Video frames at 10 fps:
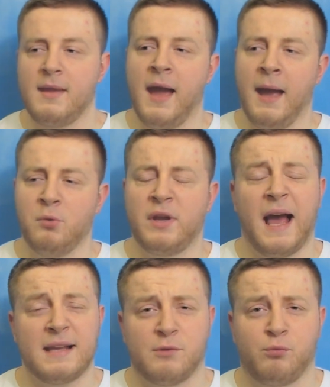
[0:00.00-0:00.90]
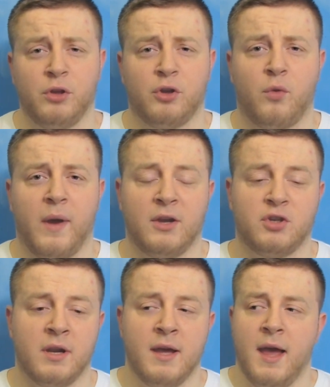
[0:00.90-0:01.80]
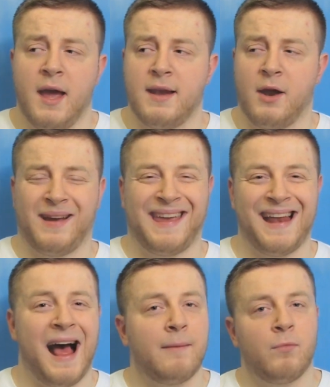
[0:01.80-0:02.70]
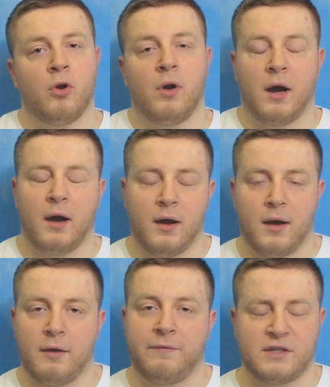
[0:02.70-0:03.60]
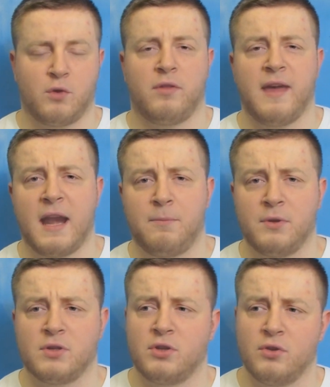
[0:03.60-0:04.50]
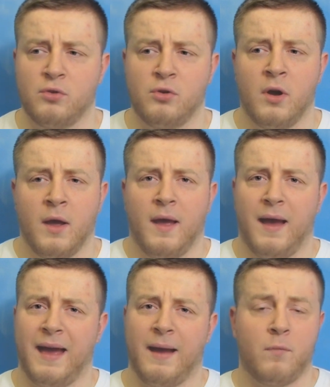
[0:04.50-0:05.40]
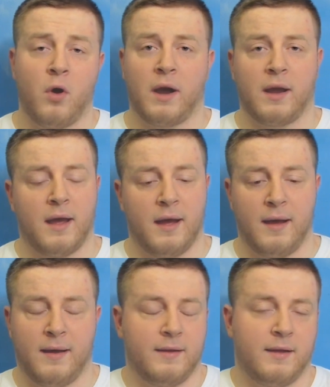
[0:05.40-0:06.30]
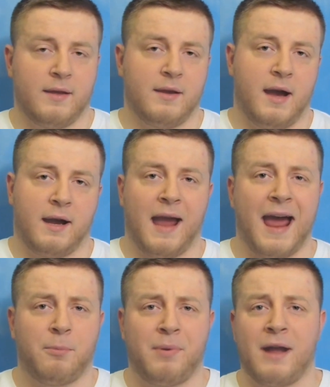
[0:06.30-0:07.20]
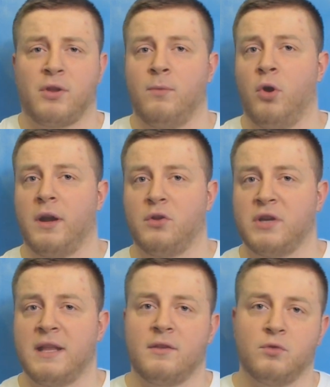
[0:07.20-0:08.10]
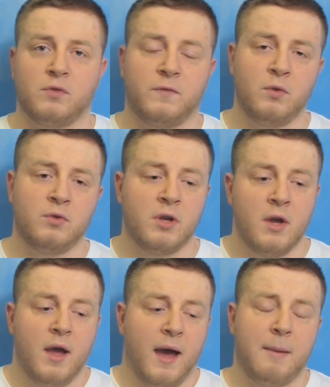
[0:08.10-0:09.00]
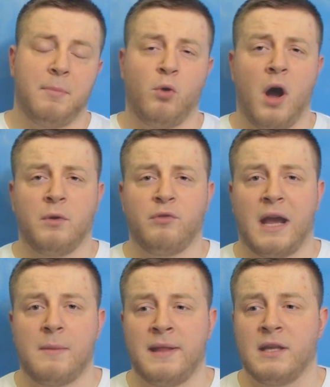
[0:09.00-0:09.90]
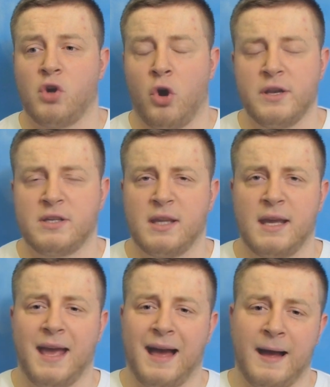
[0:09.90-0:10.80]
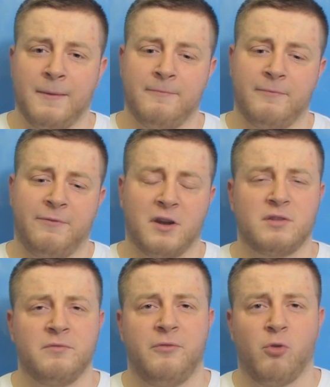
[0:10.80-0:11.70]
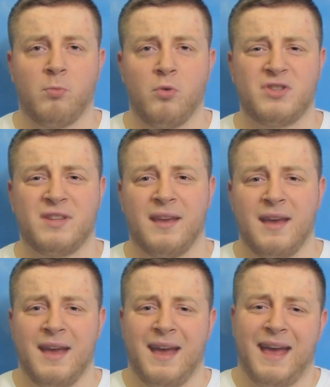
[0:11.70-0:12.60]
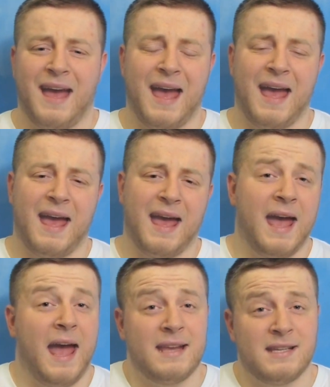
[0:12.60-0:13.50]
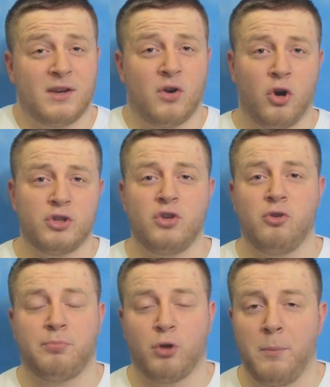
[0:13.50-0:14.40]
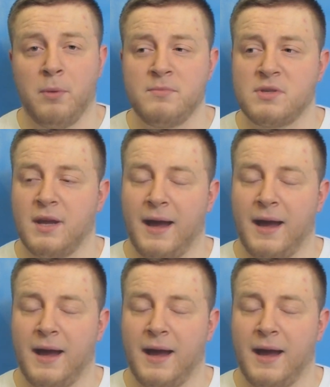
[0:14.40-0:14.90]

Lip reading: Okay, that's a really good question. Now again, I'm not a physical therapist, you know, I'm not a chiropractor, I'm not kind of trained in those fields. But what I would recommend is, honestly, first and foremost, is it causing you problems?